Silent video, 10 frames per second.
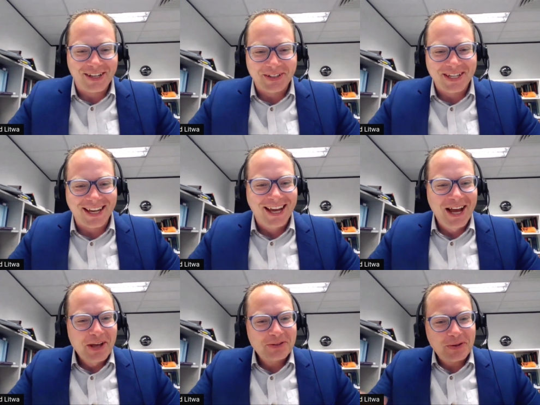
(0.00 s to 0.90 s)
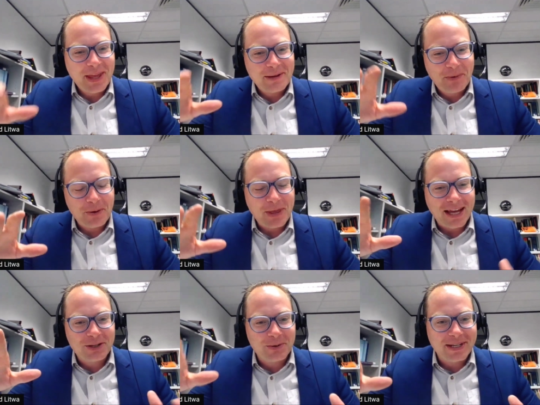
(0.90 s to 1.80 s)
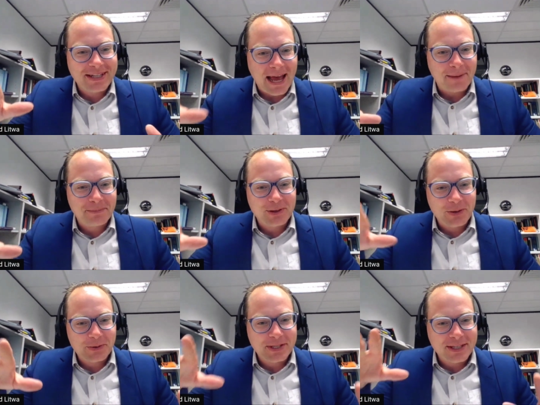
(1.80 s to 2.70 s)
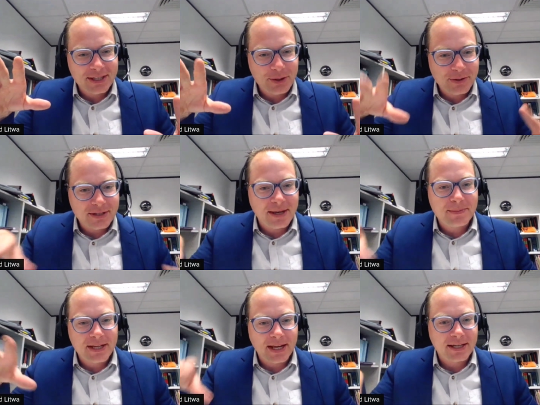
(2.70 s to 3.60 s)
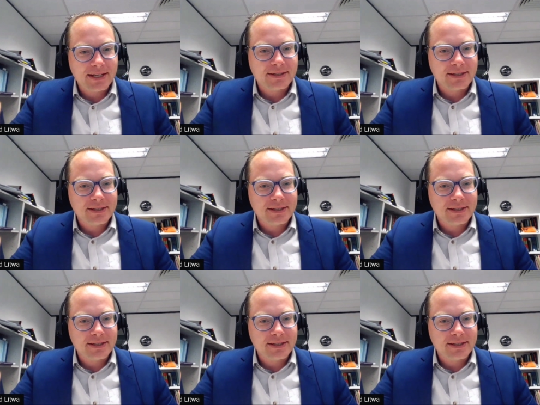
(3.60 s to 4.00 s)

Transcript: okay. So yeah, they absolutely. both had to adapt those those same techniques to